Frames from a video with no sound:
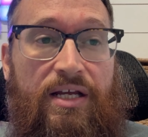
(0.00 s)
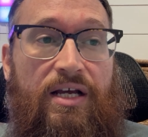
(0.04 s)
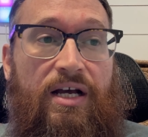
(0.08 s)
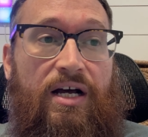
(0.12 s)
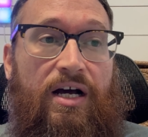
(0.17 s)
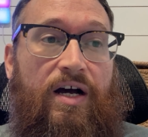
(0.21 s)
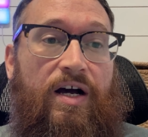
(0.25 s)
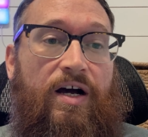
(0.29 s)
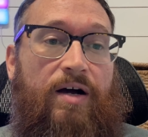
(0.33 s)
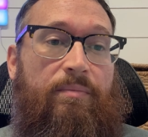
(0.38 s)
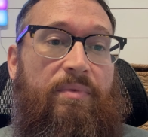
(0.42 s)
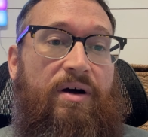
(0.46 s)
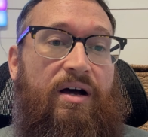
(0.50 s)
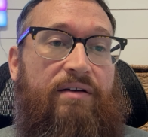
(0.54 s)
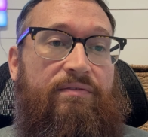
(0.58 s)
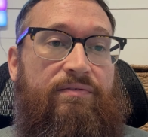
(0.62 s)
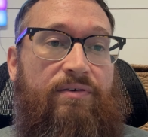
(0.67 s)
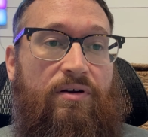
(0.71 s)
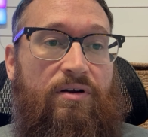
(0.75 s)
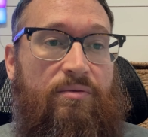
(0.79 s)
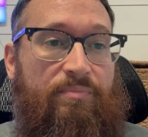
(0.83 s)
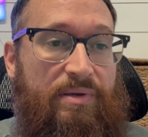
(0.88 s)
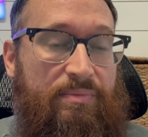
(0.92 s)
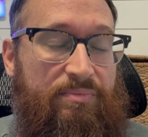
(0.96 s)
I've
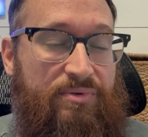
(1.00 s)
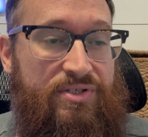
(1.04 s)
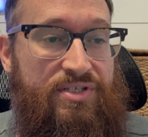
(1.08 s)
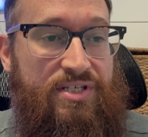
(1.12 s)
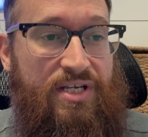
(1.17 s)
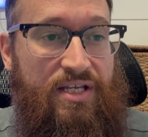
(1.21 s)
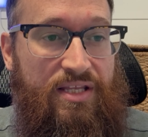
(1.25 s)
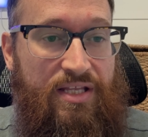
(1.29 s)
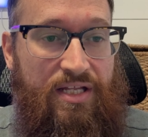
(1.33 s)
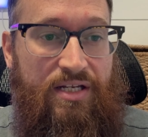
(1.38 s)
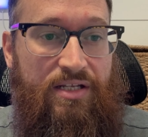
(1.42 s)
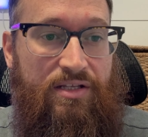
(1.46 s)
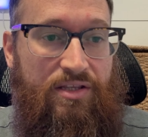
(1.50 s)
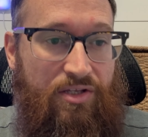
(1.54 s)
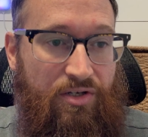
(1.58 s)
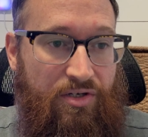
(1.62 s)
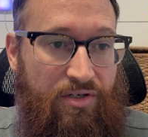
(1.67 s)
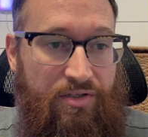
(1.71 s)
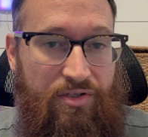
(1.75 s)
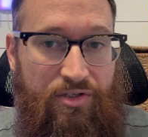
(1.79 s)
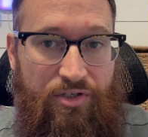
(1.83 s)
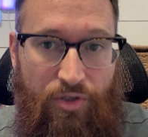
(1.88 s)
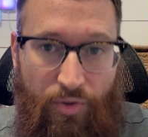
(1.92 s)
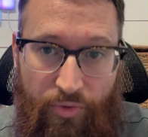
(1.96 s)
heard people say that
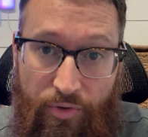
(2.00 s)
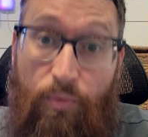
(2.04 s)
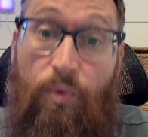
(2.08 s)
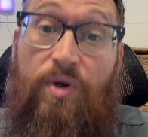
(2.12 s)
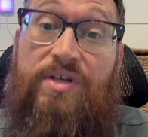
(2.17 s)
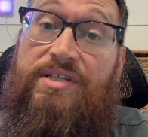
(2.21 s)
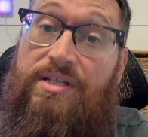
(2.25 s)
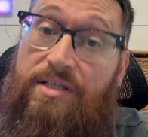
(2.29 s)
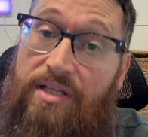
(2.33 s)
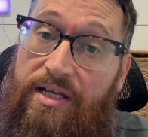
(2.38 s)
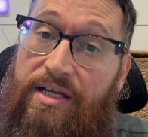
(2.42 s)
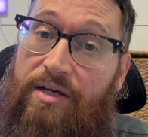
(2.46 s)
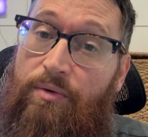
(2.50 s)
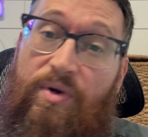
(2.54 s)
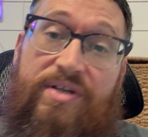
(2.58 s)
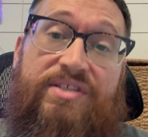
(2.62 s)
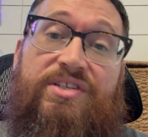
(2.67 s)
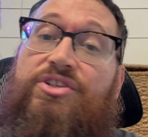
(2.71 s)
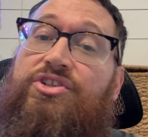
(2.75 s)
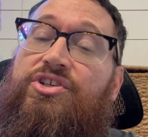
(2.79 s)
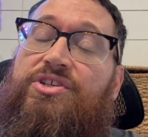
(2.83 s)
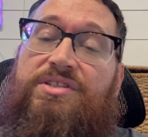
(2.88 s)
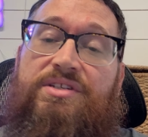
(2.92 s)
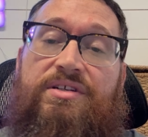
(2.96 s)
it
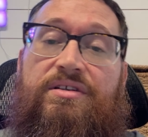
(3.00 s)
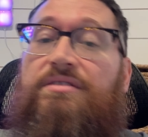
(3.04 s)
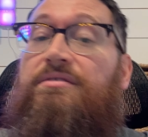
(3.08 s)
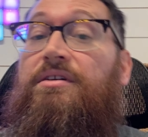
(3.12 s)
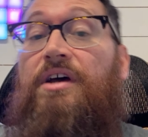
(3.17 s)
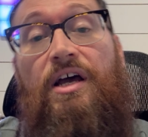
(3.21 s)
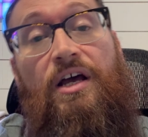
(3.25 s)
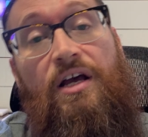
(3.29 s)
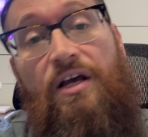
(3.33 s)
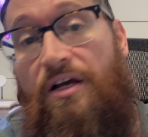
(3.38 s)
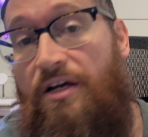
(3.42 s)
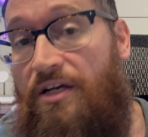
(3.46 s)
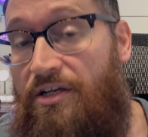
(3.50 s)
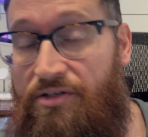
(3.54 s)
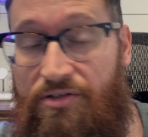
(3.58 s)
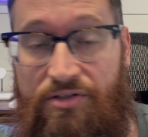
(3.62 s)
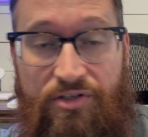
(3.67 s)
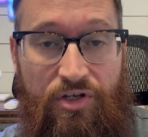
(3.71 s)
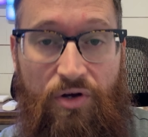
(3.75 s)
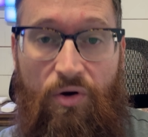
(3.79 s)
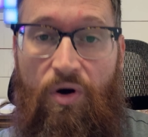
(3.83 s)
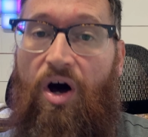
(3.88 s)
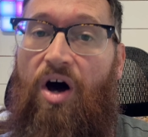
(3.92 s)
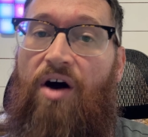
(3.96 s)
wasn't just a
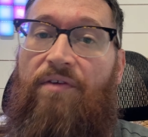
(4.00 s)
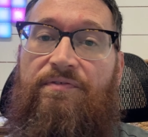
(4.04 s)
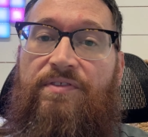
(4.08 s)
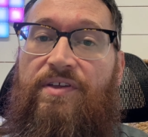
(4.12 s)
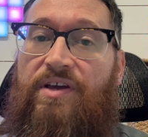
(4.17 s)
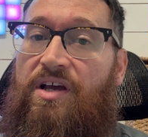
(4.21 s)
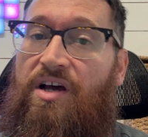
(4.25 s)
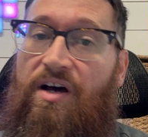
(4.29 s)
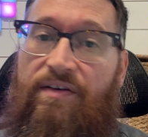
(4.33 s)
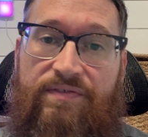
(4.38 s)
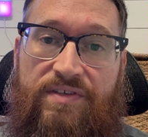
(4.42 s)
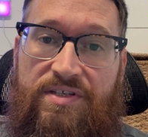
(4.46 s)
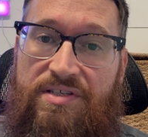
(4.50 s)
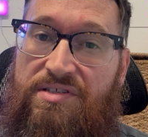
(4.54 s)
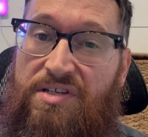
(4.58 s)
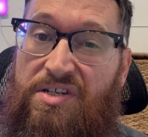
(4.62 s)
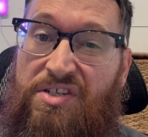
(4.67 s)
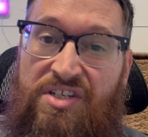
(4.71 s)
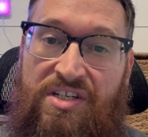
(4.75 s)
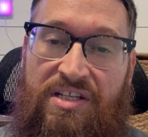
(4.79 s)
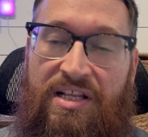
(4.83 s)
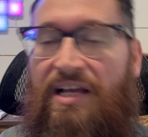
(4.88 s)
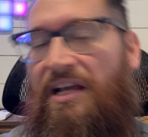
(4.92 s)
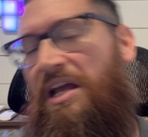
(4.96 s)
off the cuff
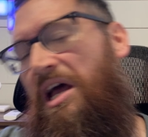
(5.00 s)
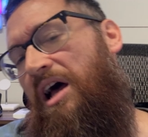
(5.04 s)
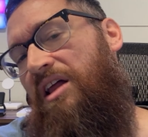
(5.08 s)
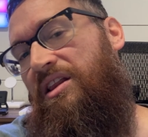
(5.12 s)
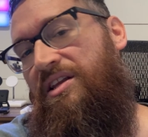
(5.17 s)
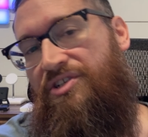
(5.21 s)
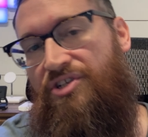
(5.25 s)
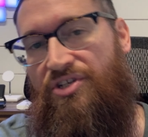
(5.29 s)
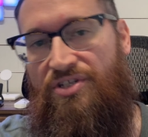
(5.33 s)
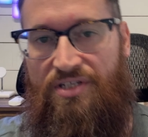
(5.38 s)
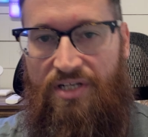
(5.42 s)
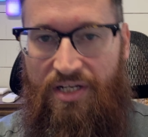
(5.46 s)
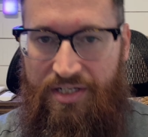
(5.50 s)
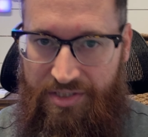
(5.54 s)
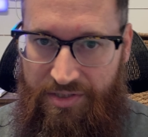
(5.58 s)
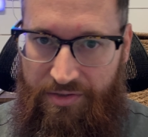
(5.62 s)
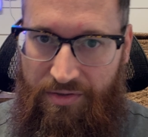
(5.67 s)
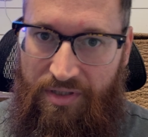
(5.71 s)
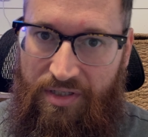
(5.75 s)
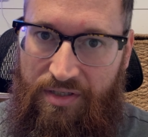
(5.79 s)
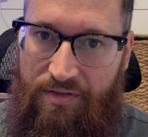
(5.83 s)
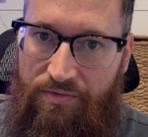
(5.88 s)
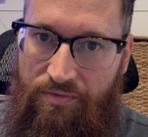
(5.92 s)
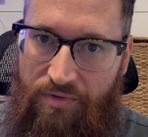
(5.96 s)
decision like, oh, let's just not do
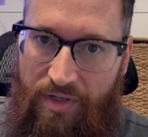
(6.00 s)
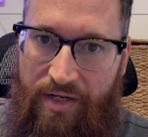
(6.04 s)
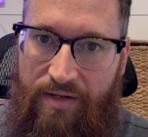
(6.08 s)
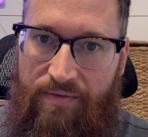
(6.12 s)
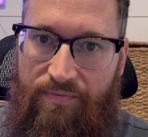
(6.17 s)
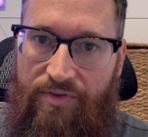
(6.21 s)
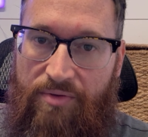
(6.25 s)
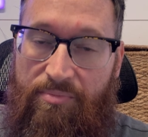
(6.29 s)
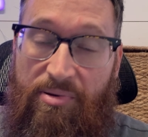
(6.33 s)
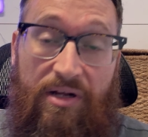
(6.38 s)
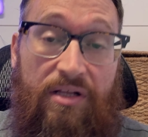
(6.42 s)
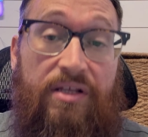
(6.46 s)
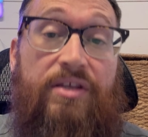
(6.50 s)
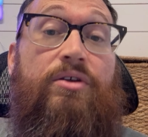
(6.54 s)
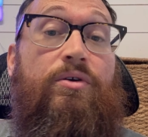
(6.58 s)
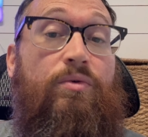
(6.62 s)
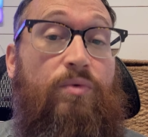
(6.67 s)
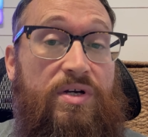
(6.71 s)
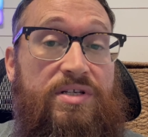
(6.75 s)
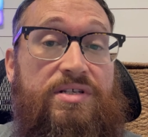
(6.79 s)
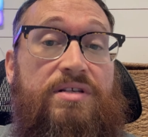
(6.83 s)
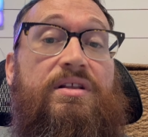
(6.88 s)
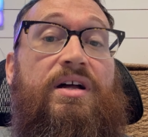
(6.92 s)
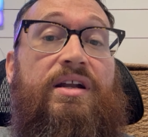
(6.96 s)
it, right? Apparently there
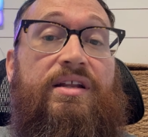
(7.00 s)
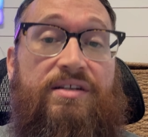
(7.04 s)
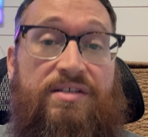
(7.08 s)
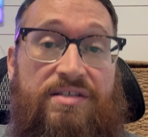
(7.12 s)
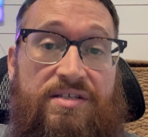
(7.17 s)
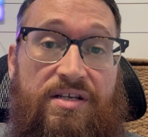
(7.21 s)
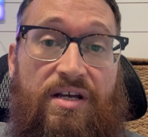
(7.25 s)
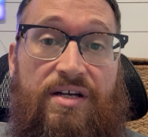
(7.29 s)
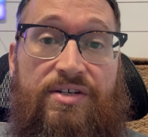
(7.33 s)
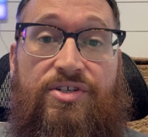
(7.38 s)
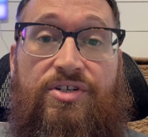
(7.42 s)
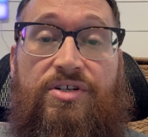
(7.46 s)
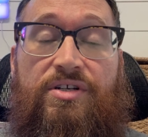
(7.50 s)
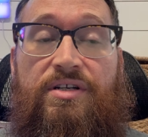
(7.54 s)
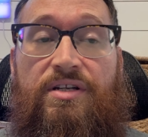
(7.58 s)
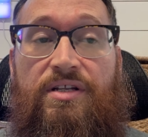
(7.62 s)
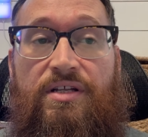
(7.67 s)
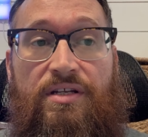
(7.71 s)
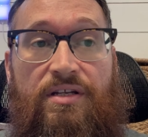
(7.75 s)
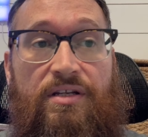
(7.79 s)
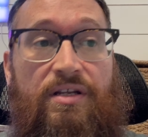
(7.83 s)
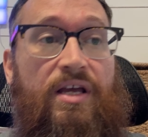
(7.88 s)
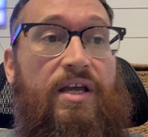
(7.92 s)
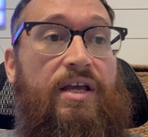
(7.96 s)
was a lot of discussion
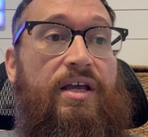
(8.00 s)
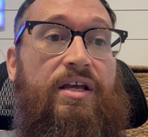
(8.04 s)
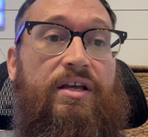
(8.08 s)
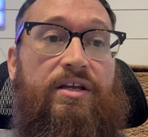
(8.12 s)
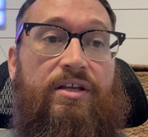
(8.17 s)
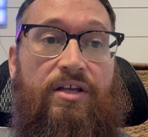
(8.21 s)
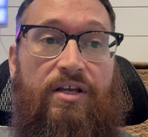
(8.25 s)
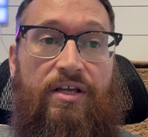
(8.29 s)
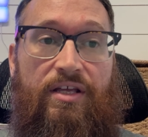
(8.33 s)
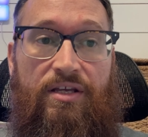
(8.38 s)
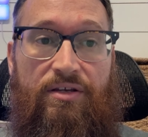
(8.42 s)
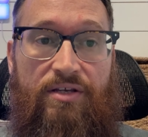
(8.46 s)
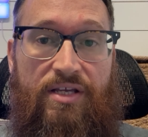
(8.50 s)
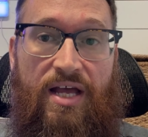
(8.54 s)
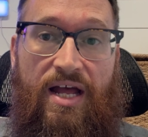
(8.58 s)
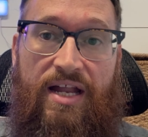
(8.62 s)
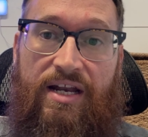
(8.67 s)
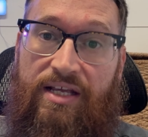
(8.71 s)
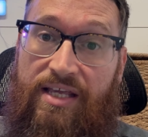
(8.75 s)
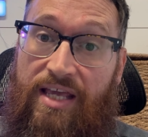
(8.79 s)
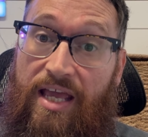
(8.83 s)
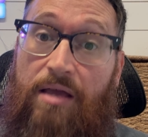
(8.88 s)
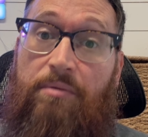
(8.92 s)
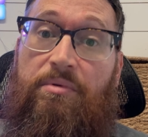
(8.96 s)
and it kind
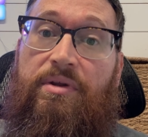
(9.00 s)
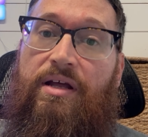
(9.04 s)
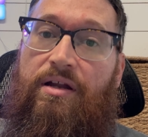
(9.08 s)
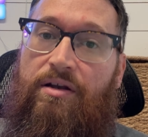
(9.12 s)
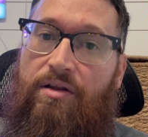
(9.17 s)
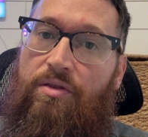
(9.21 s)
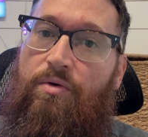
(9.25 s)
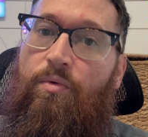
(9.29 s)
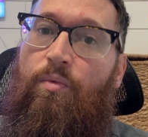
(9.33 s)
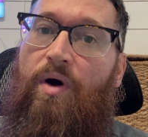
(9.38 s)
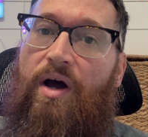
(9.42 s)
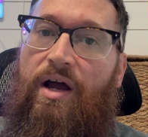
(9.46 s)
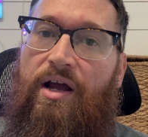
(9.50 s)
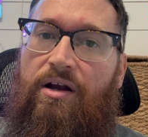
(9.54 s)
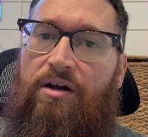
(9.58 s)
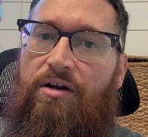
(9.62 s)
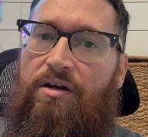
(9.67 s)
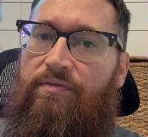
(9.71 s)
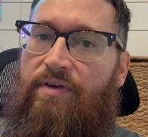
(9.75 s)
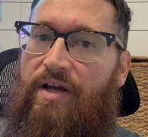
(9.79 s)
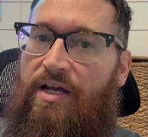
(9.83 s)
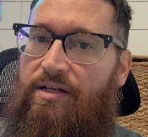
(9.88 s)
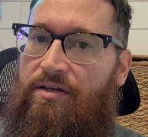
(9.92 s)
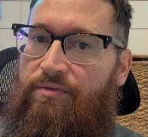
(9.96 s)
of came down to the wire
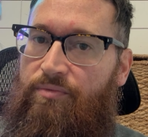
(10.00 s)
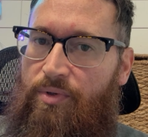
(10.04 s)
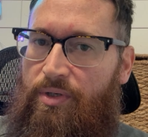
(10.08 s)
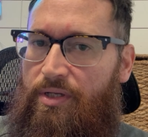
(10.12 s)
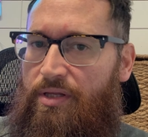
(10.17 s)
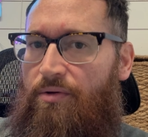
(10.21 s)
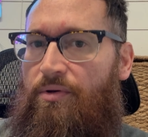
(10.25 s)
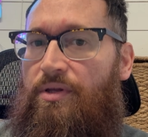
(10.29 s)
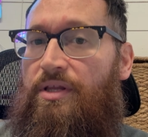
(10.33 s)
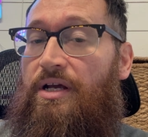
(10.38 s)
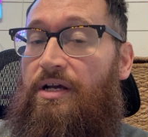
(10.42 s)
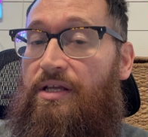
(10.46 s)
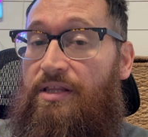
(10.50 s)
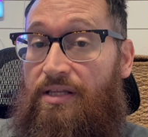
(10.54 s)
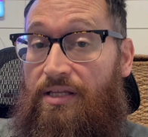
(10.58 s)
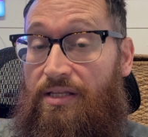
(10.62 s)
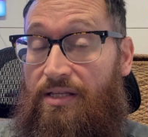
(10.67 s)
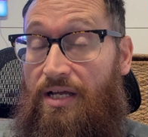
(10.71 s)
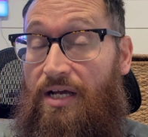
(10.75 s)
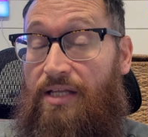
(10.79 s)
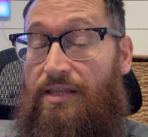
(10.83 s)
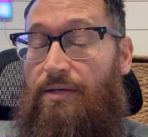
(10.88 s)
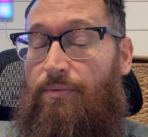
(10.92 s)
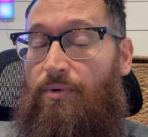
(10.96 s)
of whether or
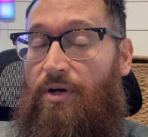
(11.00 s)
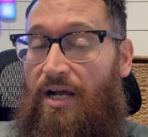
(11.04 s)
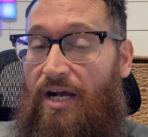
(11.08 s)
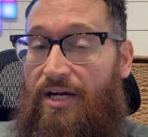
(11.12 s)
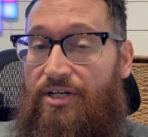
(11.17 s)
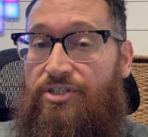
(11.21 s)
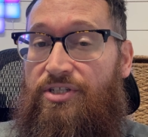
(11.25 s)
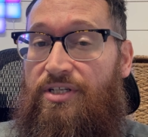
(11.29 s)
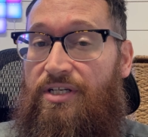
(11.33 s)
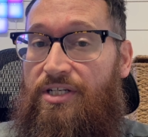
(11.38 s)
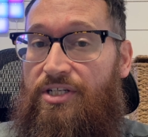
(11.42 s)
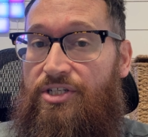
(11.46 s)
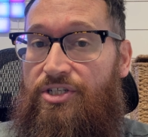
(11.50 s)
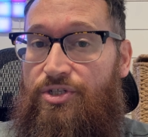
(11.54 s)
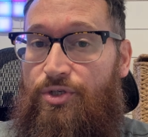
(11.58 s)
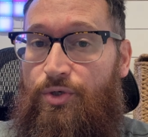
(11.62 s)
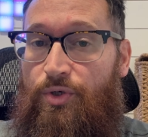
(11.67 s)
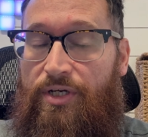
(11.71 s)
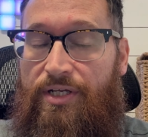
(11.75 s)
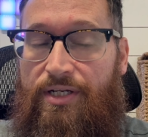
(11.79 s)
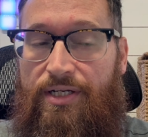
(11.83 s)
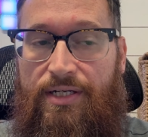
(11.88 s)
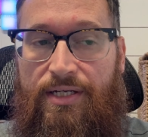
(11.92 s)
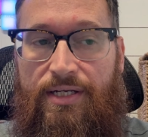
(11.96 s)
not they were actually going to do
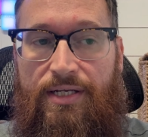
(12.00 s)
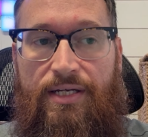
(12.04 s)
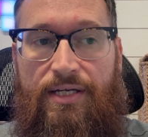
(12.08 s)
it.